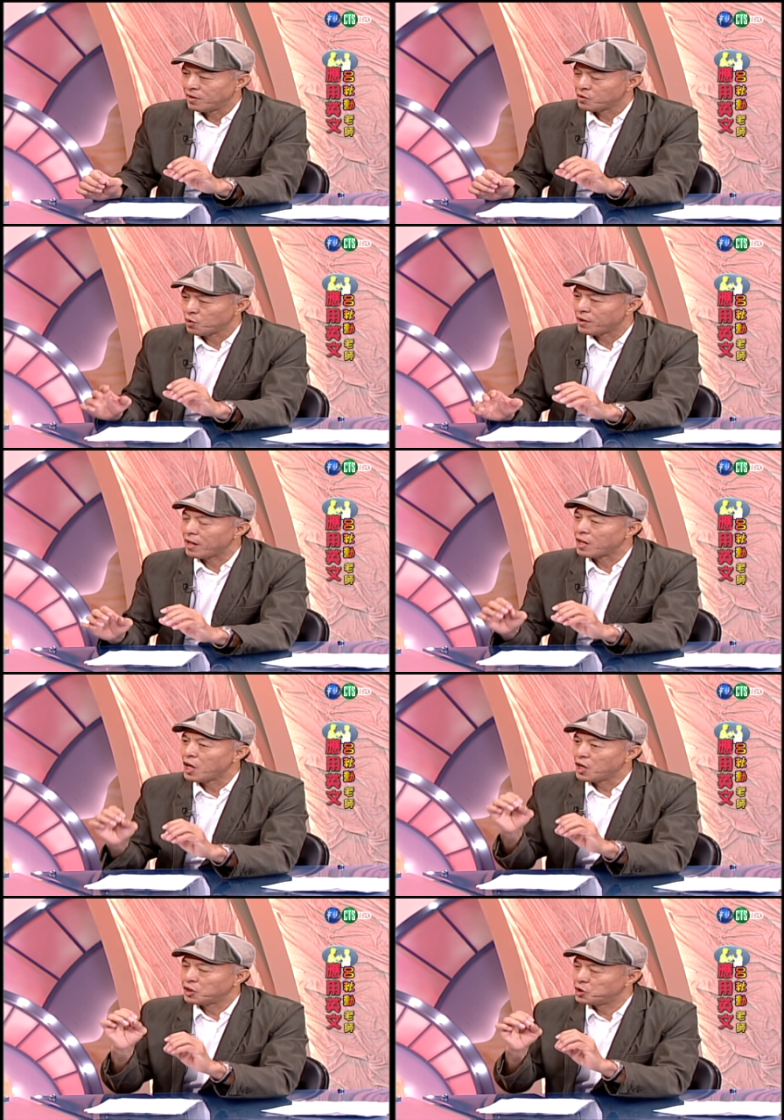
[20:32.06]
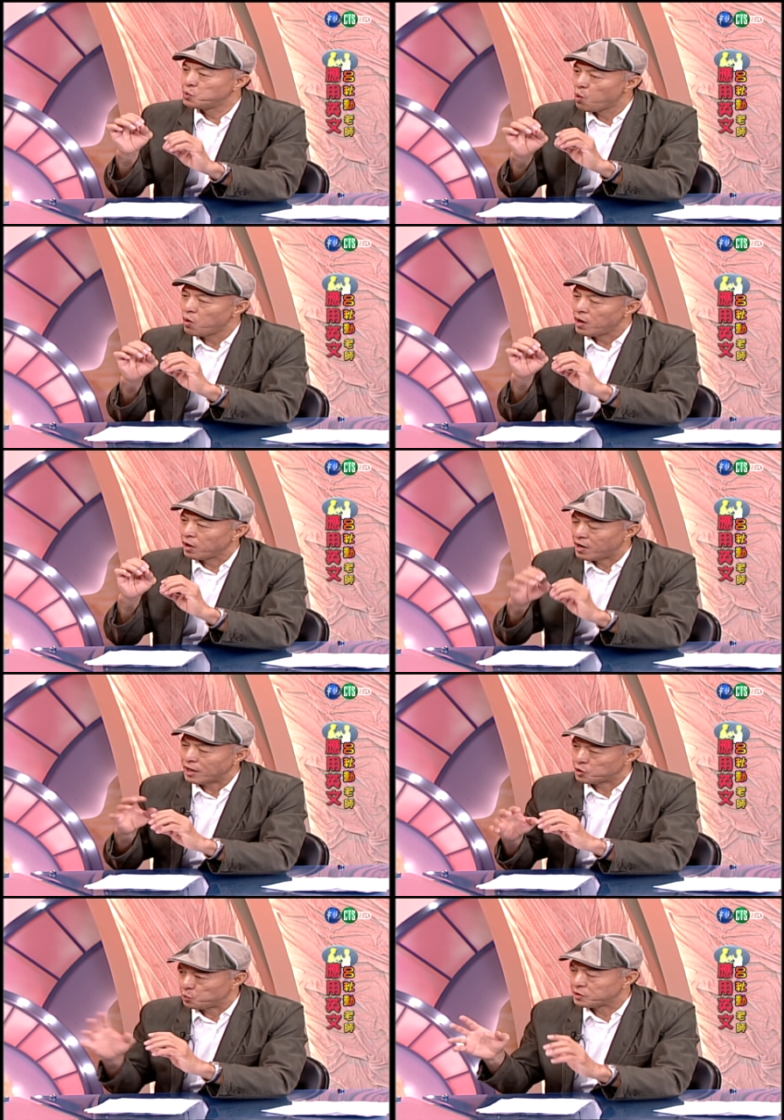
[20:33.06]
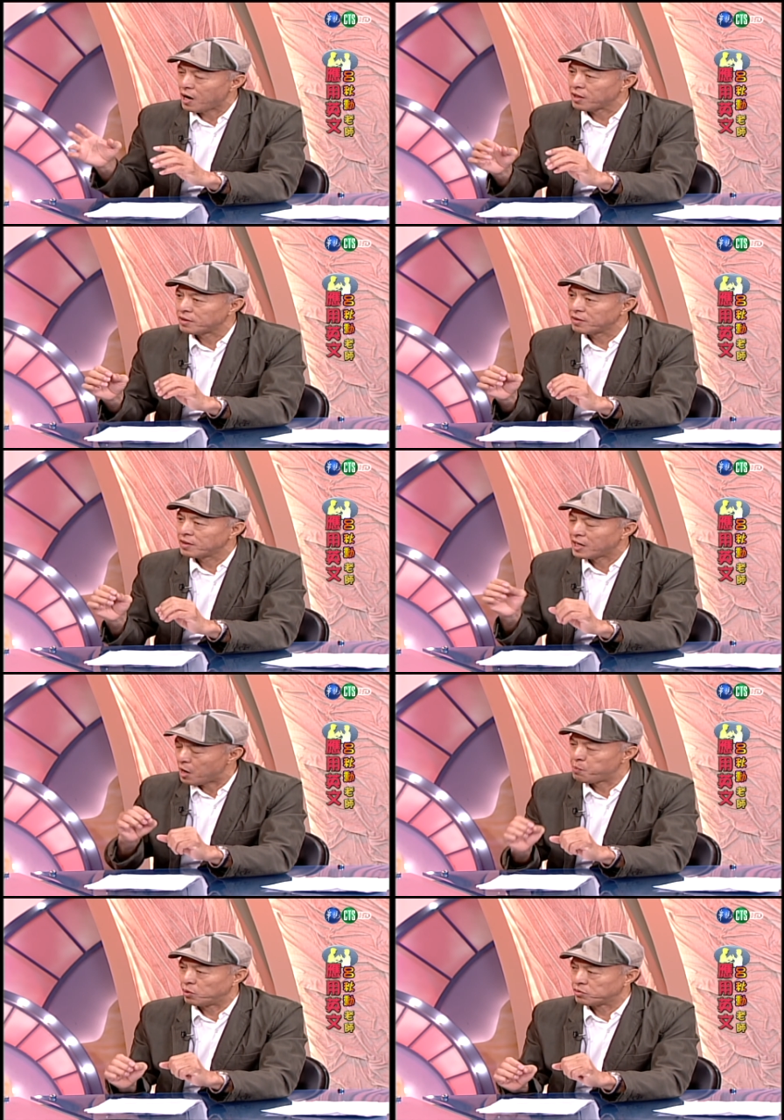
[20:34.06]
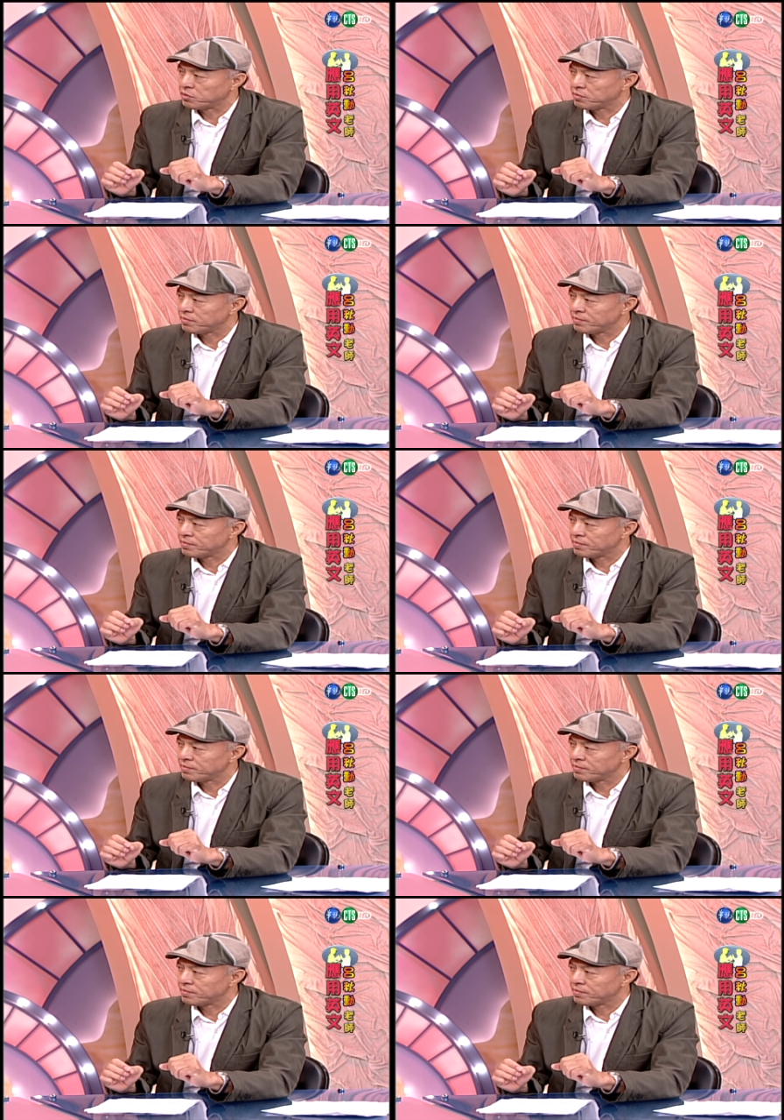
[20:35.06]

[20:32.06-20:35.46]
so that she won't clash with other couples.